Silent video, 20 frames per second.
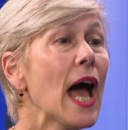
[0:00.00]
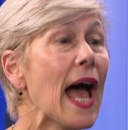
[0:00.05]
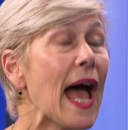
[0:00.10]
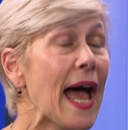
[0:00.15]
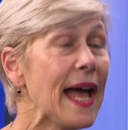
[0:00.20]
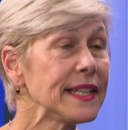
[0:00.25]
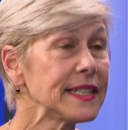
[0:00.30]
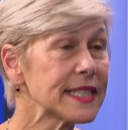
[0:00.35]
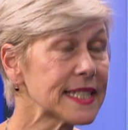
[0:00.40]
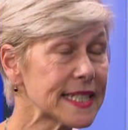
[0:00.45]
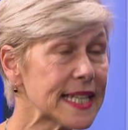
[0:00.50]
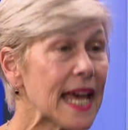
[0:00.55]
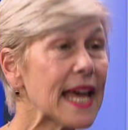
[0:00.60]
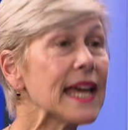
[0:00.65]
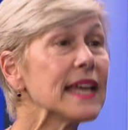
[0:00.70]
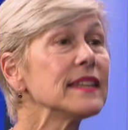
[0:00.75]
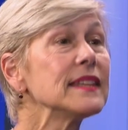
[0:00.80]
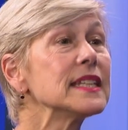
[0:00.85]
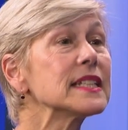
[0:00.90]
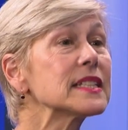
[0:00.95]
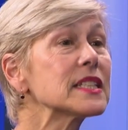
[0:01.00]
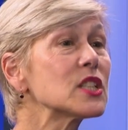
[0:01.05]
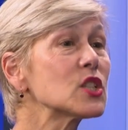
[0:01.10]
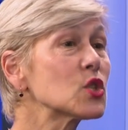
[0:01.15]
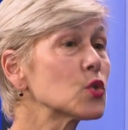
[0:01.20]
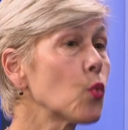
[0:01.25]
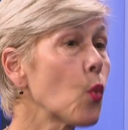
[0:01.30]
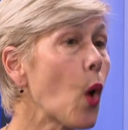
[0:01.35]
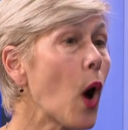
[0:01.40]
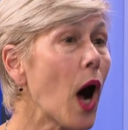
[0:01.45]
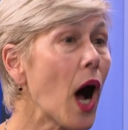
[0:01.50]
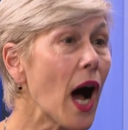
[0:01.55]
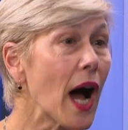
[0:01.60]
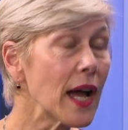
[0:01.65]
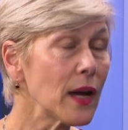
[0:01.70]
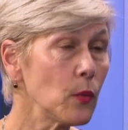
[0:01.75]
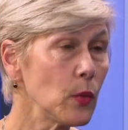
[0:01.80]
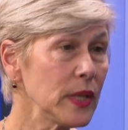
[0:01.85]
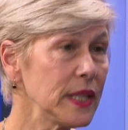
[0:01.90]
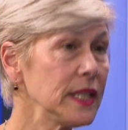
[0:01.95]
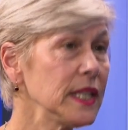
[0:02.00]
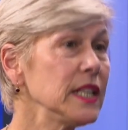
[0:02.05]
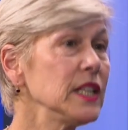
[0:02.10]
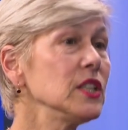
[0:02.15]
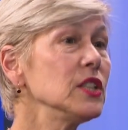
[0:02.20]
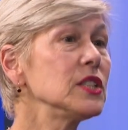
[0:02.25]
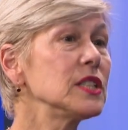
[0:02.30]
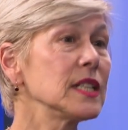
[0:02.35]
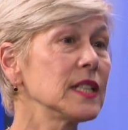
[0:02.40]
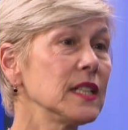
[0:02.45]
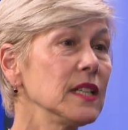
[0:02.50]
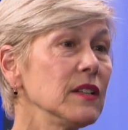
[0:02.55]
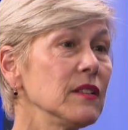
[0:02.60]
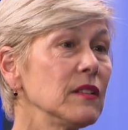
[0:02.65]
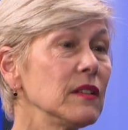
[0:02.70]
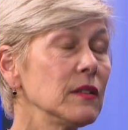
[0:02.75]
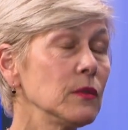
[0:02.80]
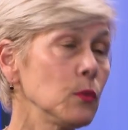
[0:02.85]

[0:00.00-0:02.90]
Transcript: And say, this is why we need to get